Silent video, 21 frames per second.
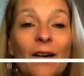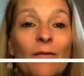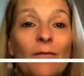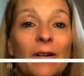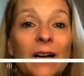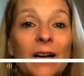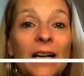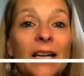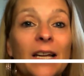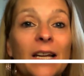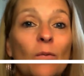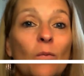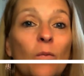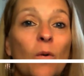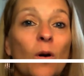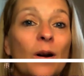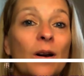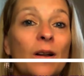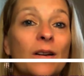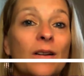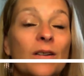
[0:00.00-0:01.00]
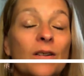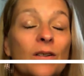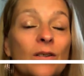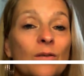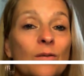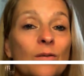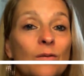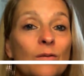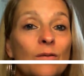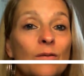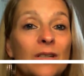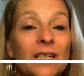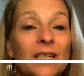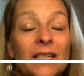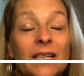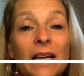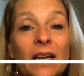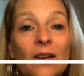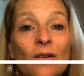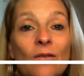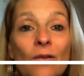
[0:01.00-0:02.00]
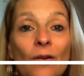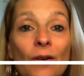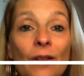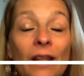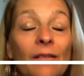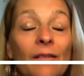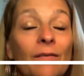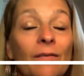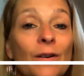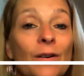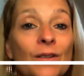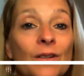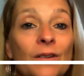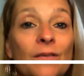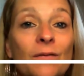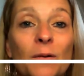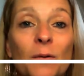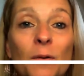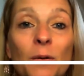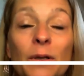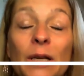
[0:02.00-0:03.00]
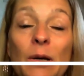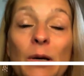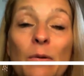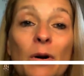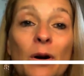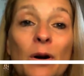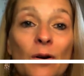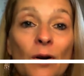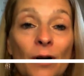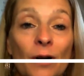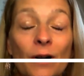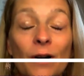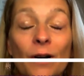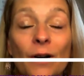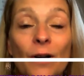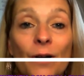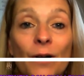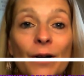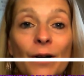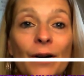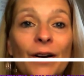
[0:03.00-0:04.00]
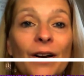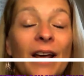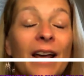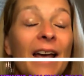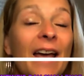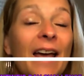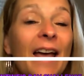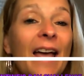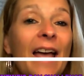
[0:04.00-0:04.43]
I really wanted to just let you know that first of all, you are not alone.